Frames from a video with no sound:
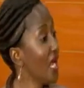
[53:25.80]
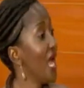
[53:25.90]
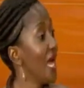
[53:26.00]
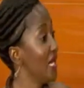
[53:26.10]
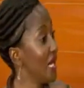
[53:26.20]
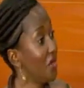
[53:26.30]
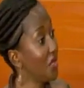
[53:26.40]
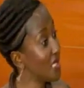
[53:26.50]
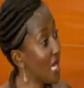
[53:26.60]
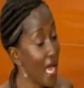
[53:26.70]
And her
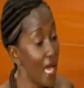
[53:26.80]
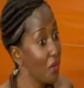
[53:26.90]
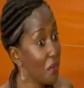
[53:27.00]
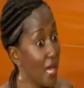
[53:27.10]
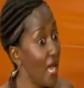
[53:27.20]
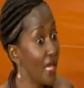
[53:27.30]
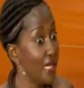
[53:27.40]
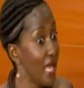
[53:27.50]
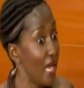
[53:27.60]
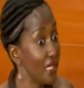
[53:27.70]
daughter would be like,
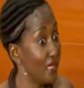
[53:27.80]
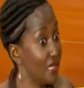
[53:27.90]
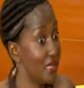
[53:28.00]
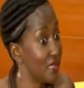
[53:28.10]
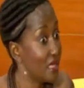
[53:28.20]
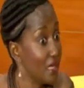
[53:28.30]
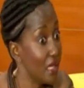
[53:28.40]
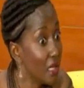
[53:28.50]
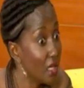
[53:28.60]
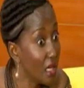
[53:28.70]
that
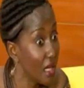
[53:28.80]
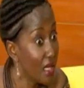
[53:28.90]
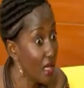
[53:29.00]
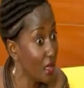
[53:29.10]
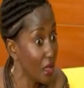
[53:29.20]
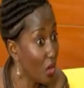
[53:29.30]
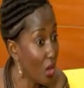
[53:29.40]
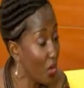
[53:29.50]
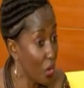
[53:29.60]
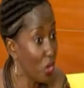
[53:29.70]
is not what.
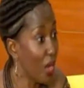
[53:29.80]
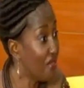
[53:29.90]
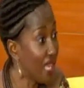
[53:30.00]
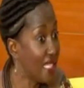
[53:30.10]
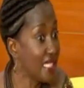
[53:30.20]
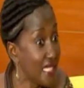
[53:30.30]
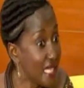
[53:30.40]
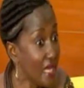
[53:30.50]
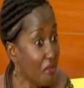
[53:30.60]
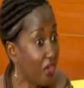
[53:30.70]
You are
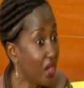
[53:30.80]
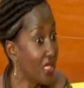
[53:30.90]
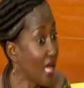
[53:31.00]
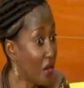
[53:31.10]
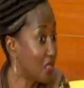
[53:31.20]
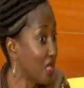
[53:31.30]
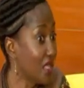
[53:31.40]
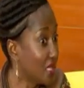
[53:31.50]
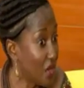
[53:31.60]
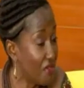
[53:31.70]
validating him for God. That was
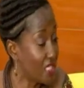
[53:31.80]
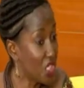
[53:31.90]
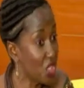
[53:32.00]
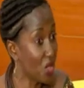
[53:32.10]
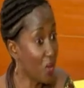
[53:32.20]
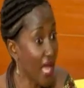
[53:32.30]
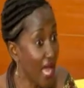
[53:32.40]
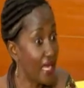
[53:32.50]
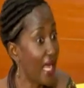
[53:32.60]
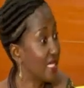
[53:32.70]
not the conversation we
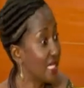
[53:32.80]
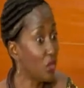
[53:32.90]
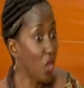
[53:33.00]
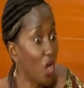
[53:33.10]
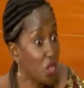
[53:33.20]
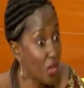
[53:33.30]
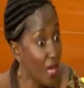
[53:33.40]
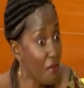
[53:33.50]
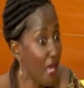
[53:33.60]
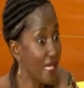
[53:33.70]
had. I said, talk to
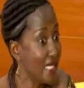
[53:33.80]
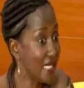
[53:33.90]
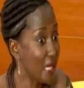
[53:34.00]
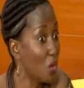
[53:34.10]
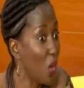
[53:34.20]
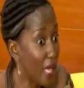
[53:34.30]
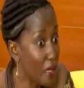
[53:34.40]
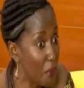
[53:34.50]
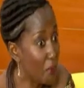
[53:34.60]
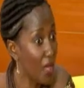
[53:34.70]
him. I didn't say go
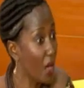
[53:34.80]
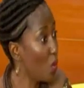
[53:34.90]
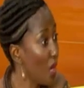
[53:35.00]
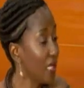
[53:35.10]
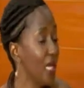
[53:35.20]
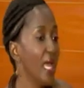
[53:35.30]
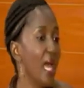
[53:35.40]
and what?